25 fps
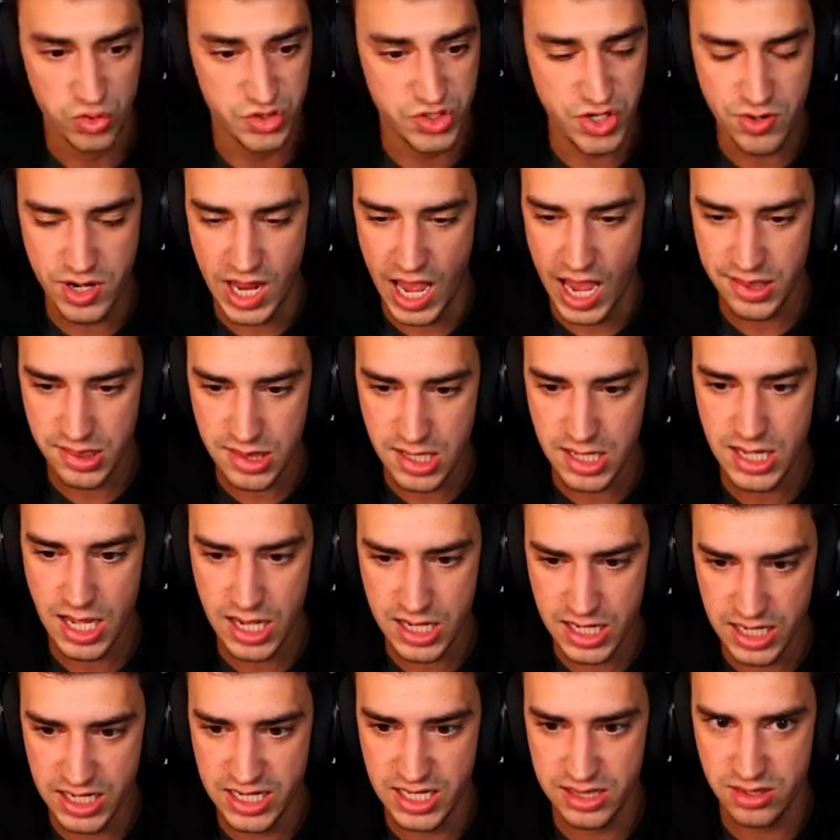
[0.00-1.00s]
Dude, I think
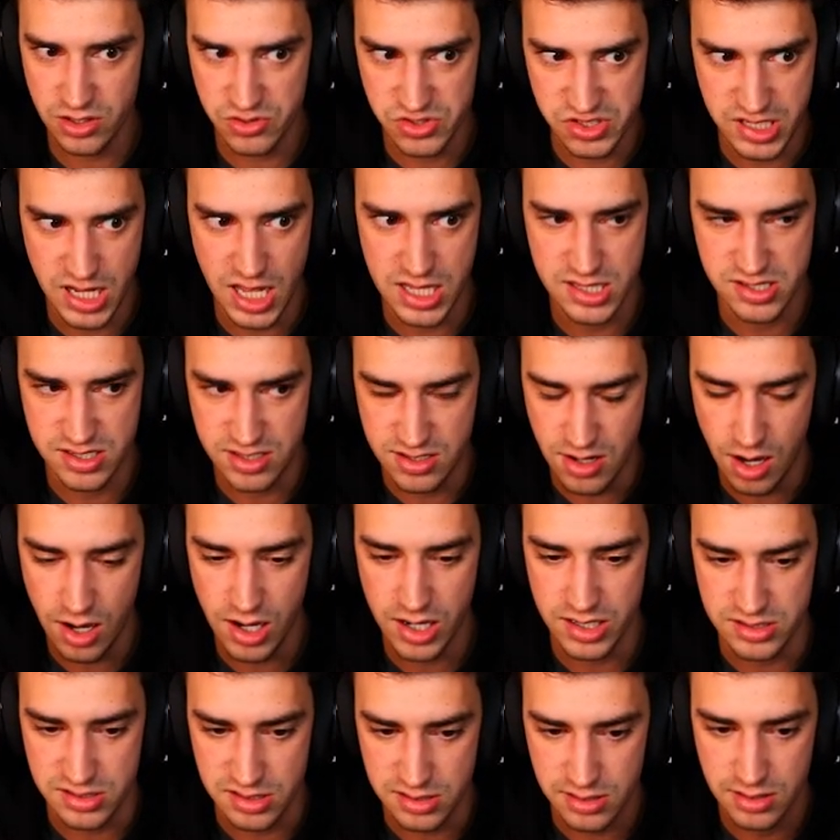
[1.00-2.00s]
I can get those 10
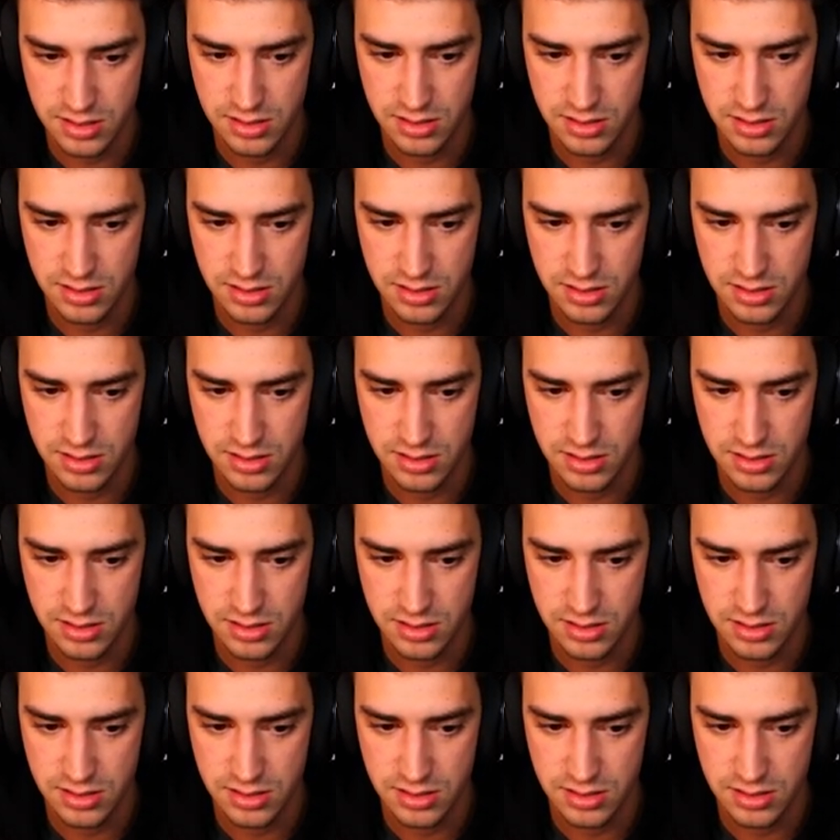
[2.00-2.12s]
stars.